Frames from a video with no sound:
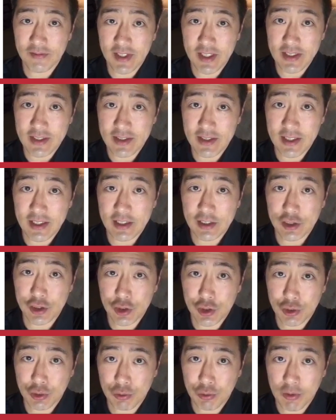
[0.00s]
VC
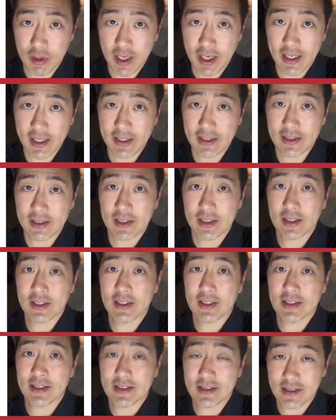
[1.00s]
trained
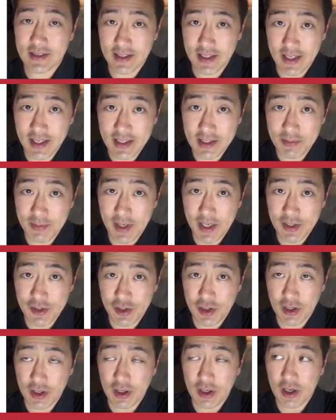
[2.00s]
CS
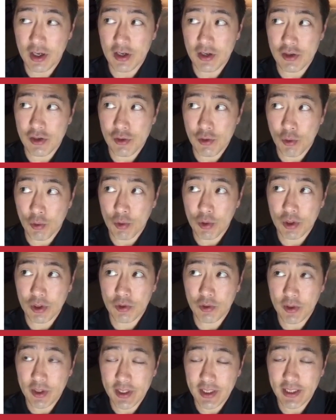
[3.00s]
major, you're
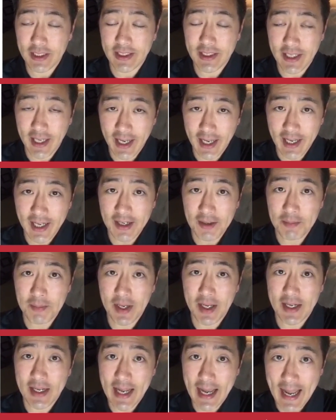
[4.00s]
going to
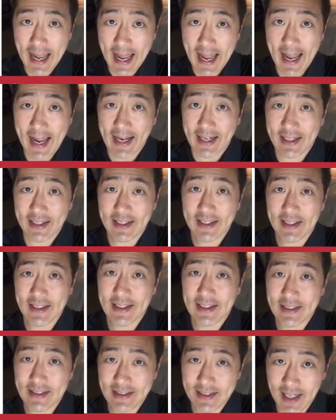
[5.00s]
game and hack
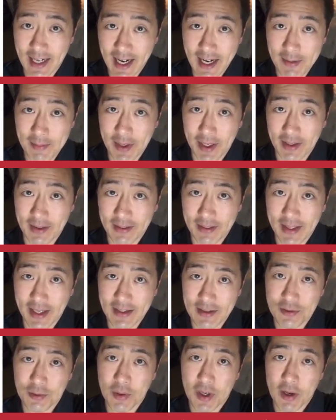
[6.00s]
timing.
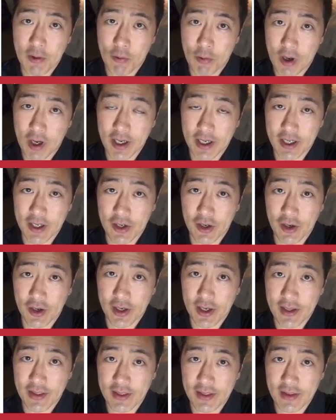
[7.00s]
That's what I want
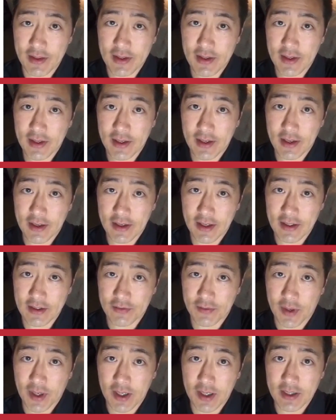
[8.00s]
here. And
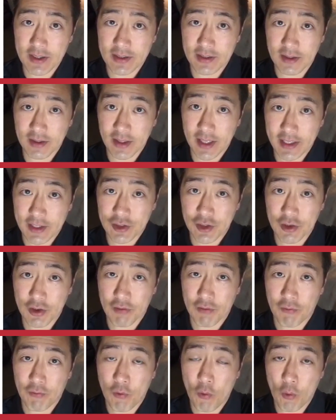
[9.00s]
as far as
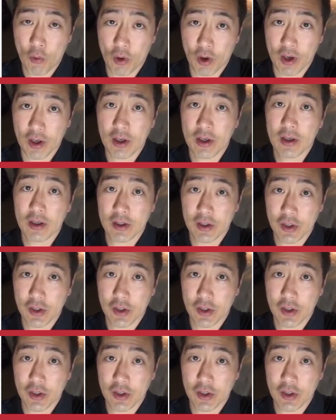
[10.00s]
lecture four,